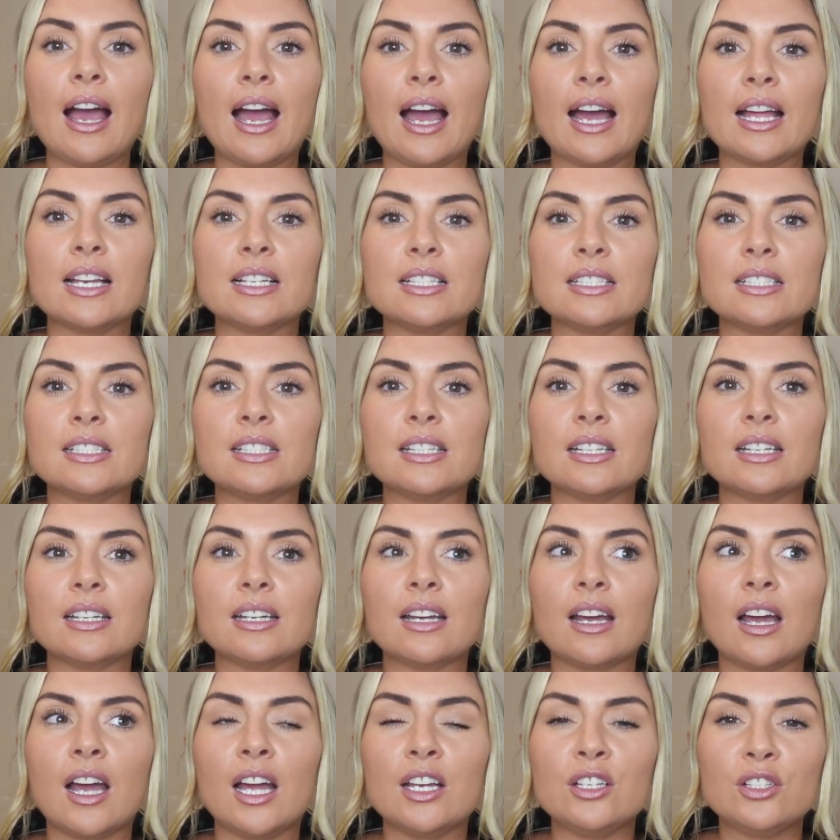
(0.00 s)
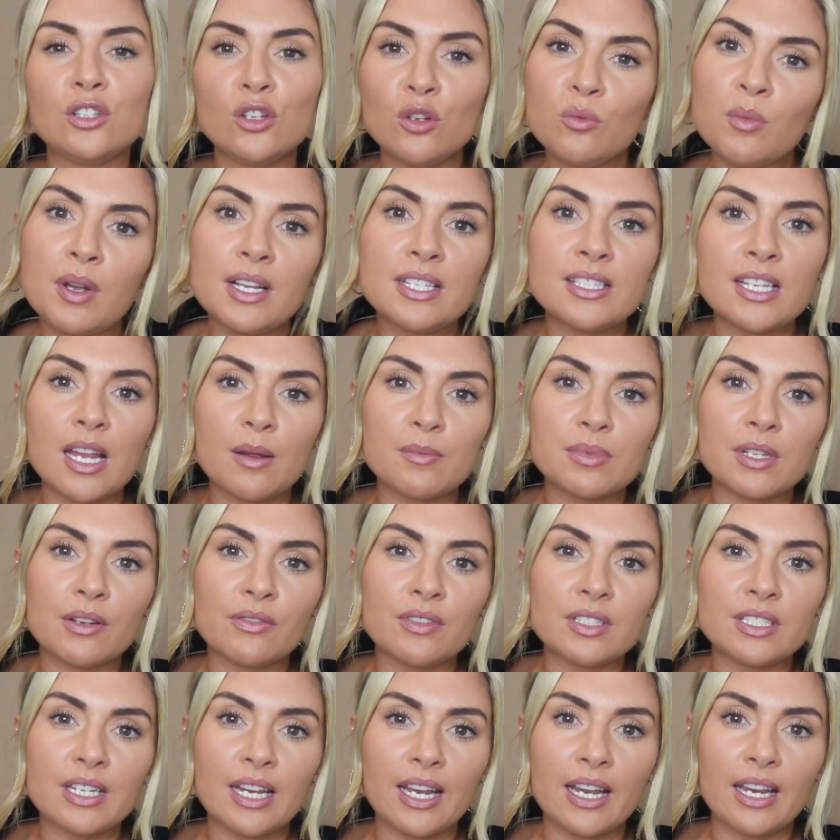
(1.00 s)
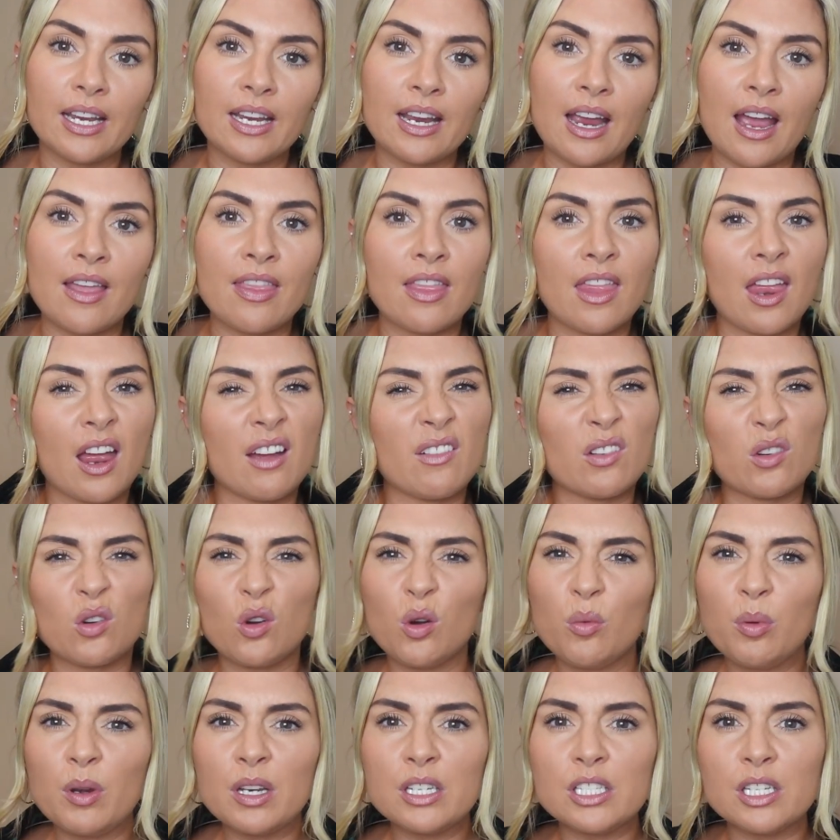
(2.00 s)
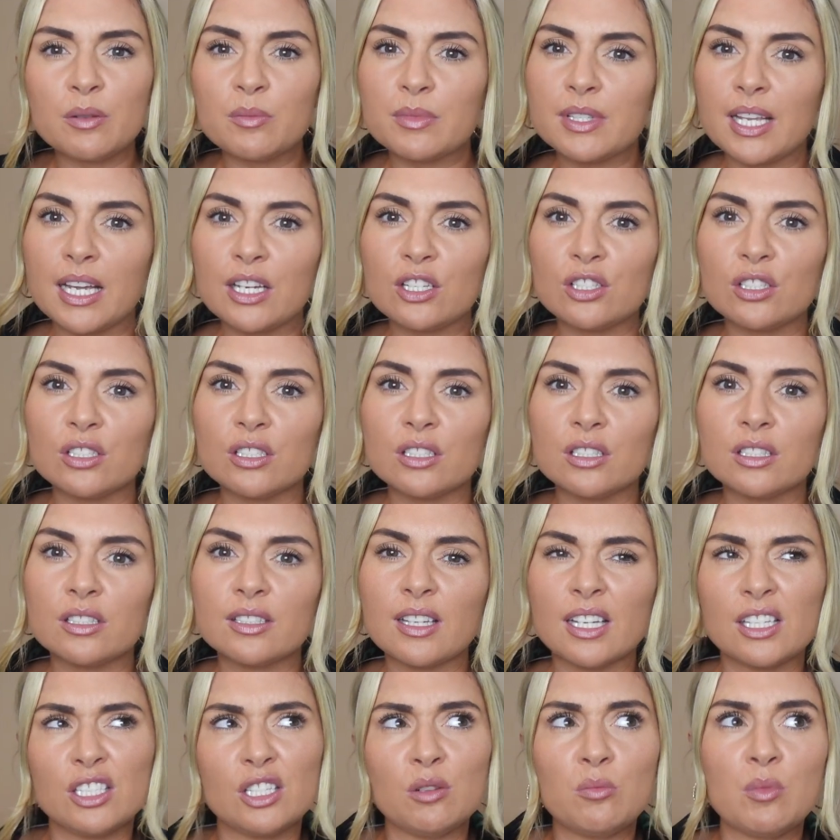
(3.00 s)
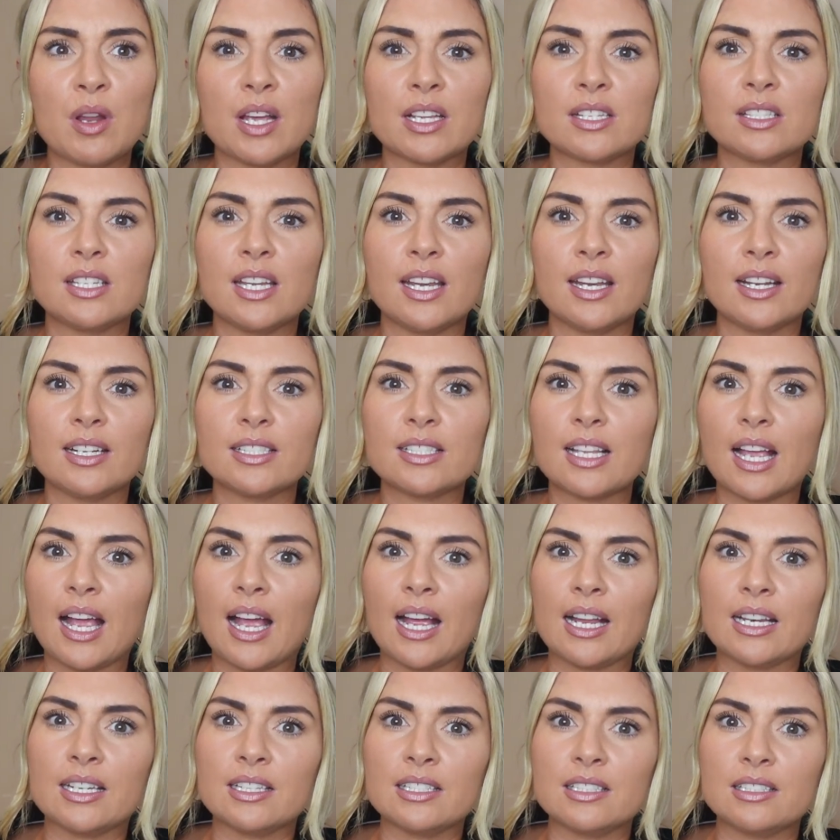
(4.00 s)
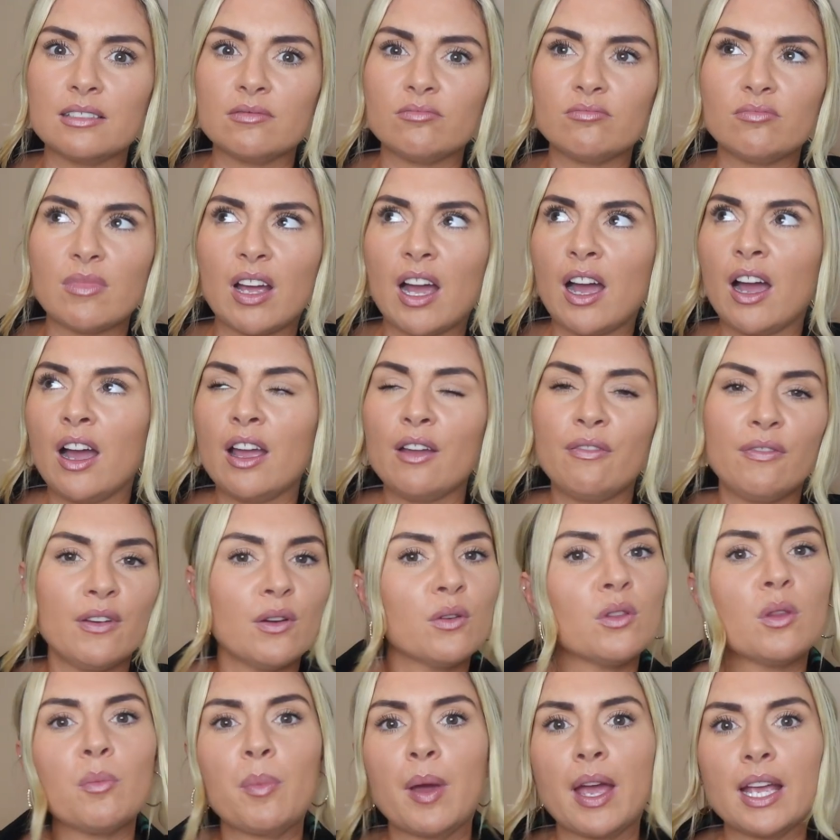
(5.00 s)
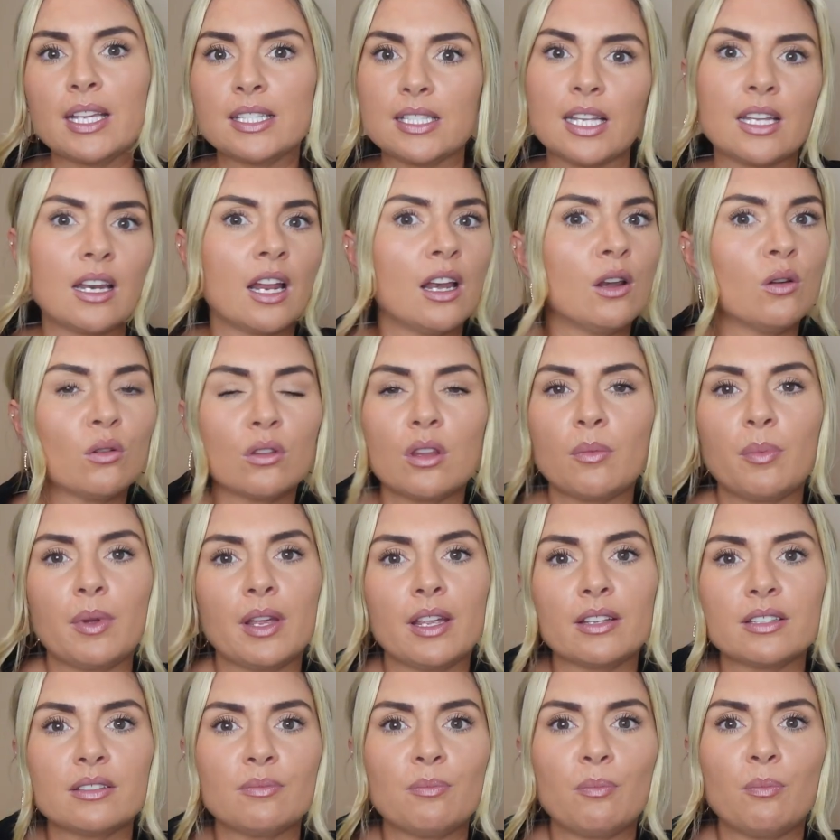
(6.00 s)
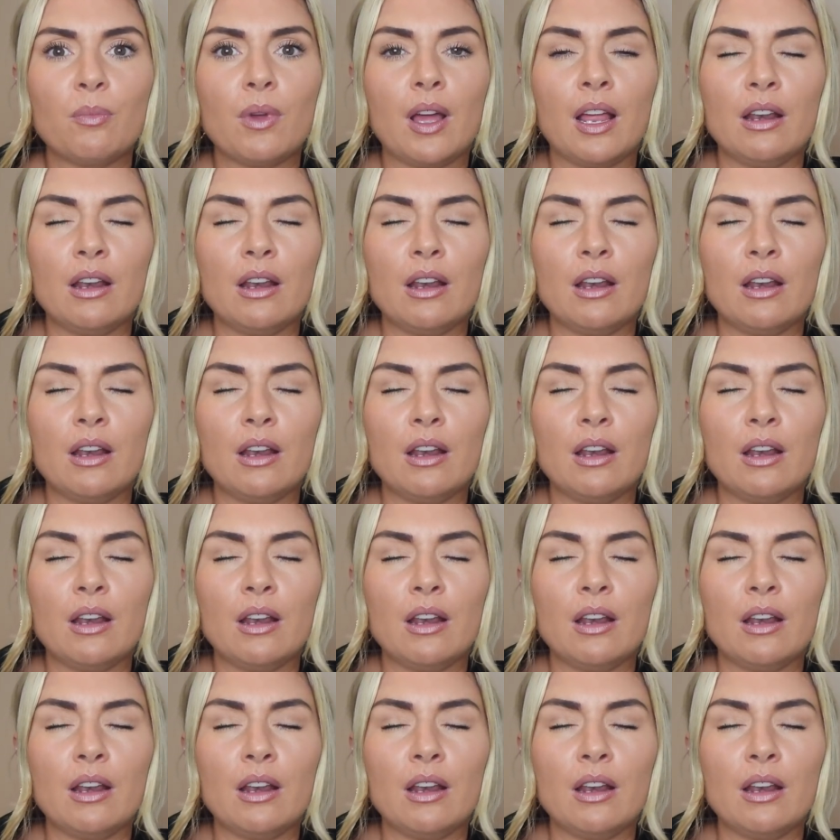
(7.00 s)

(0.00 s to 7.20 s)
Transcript: And I do my steps every day, and then I have a couple of gym sessions and gymnastics, and I feel the best and I look the best.